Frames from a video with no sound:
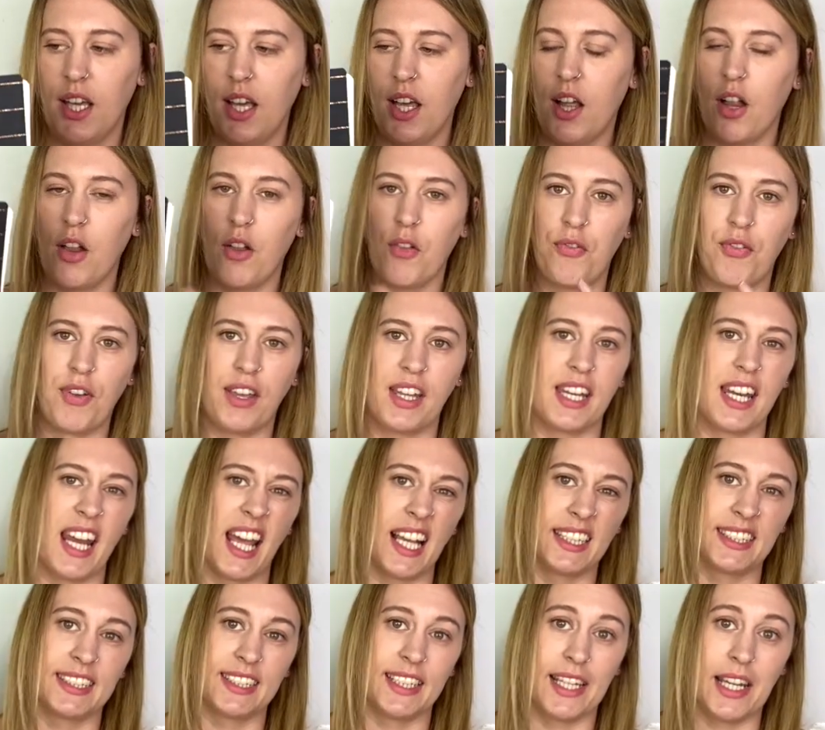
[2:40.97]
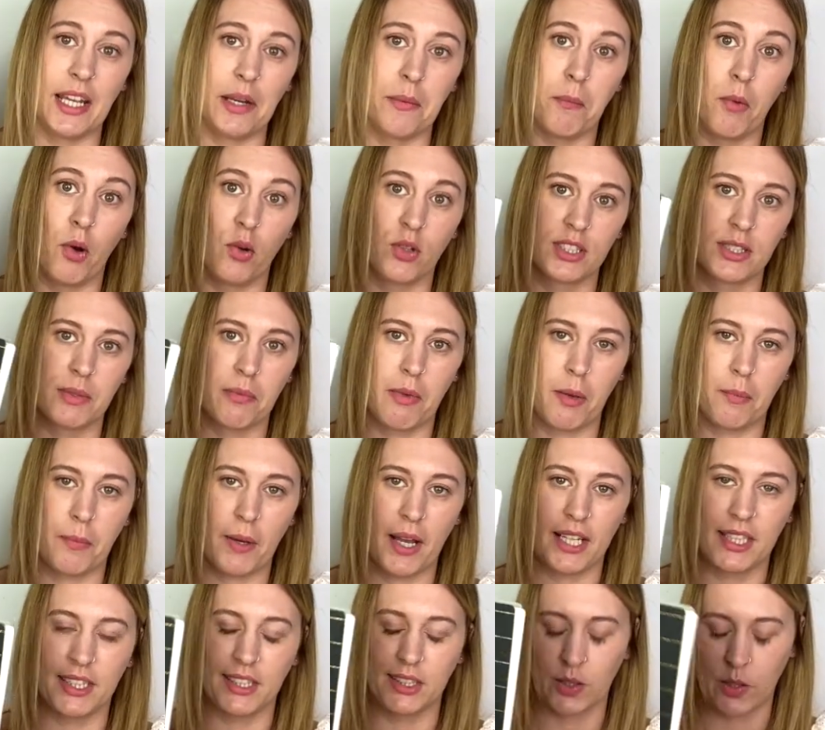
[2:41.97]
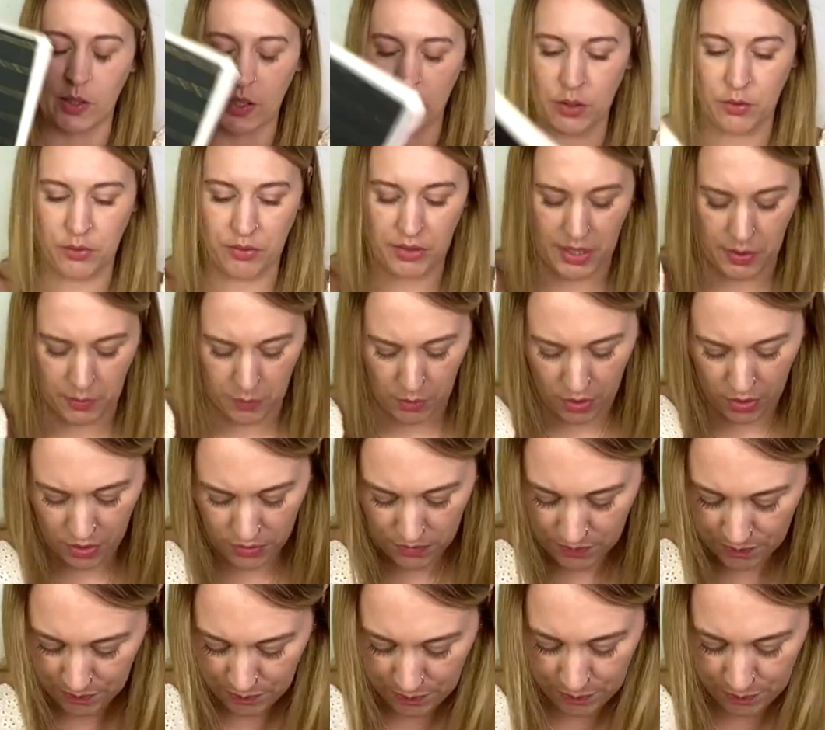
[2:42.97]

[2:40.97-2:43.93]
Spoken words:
it'll fit nicely in most of my bags. So I love that one.